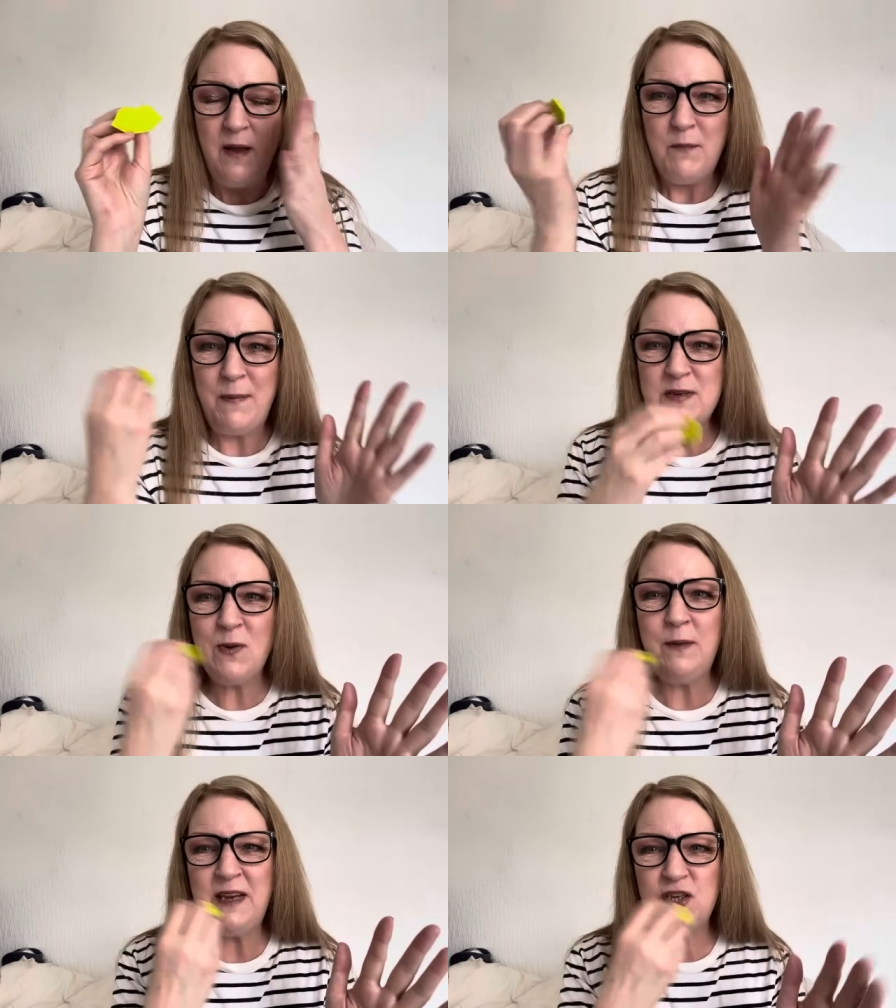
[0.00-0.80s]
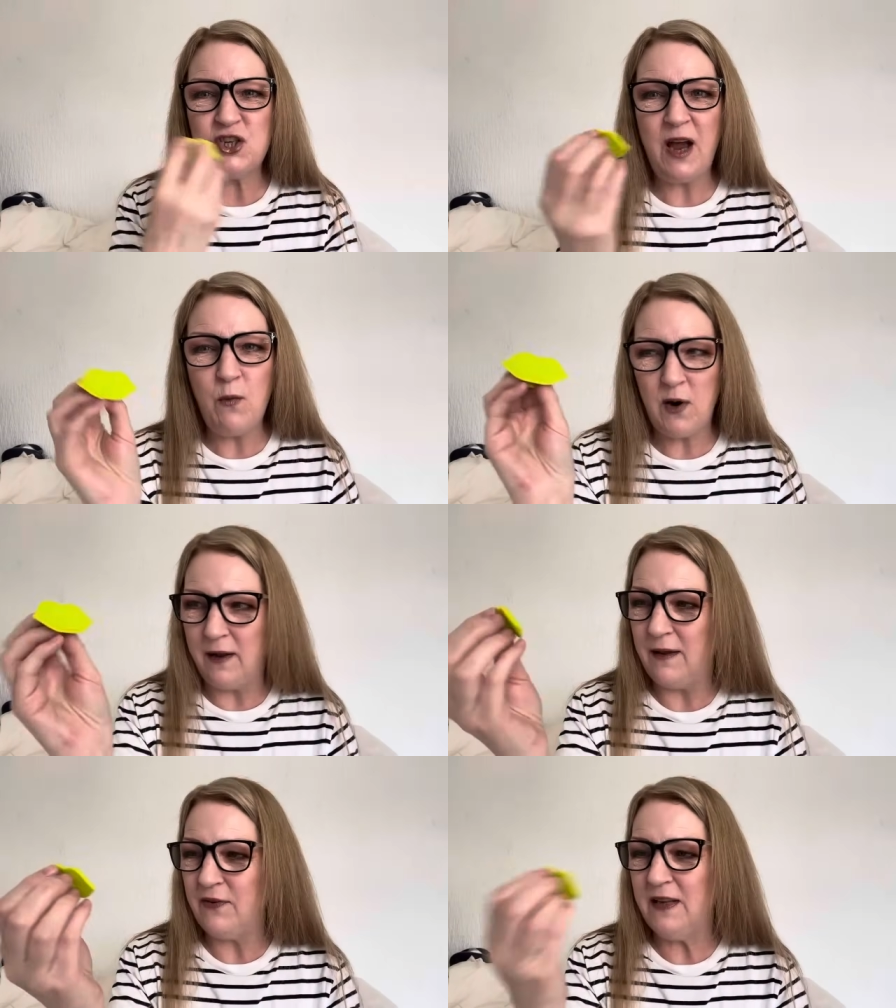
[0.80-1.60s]
Maybe it's when I'm in the shower I'll
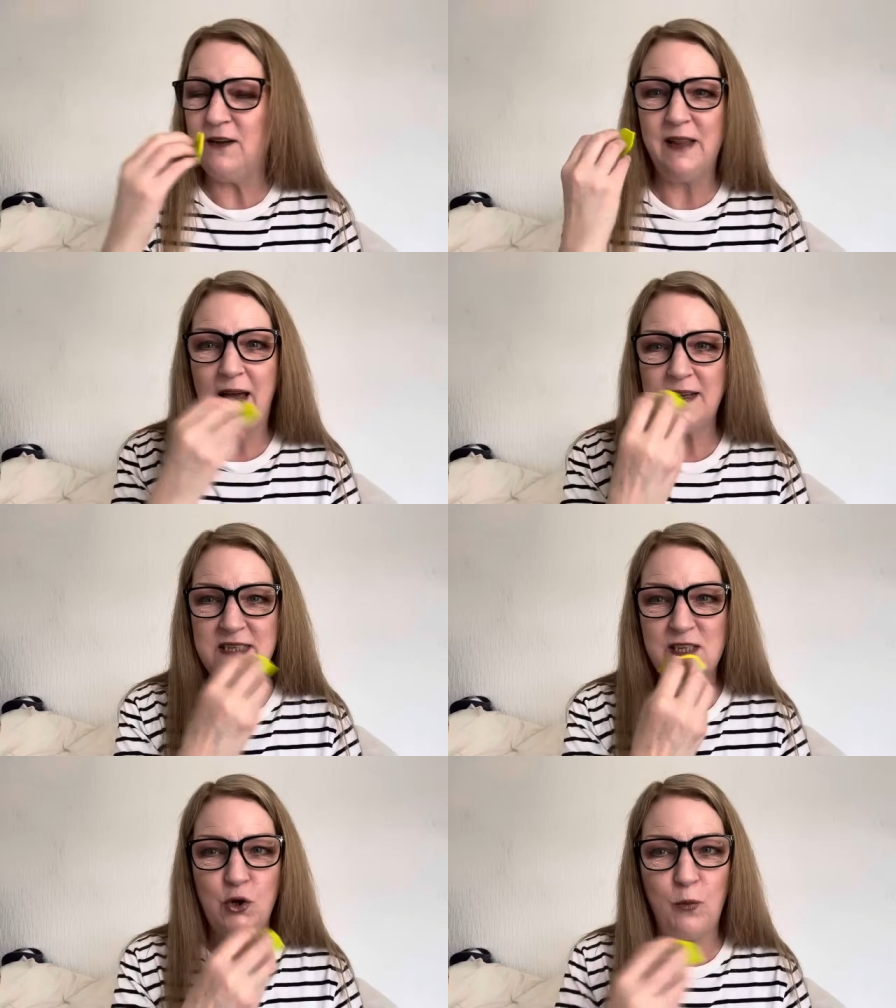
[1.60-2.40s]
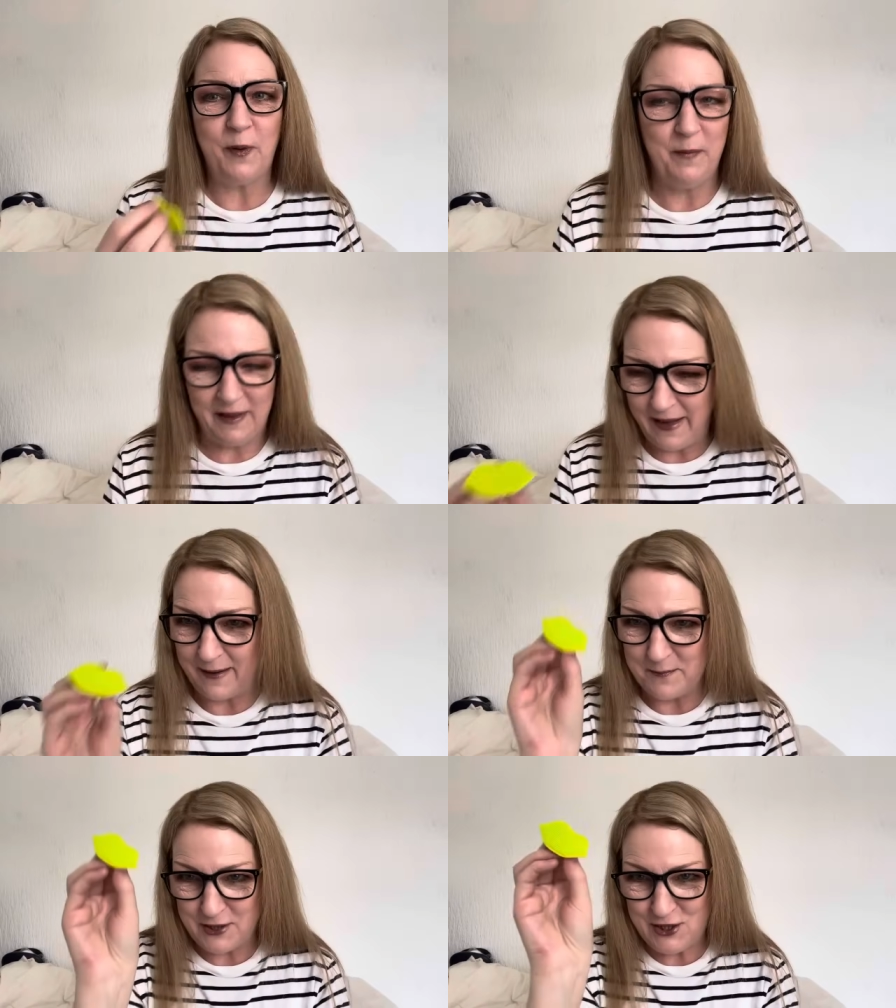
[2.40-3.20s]
have a little light scrub on my lips,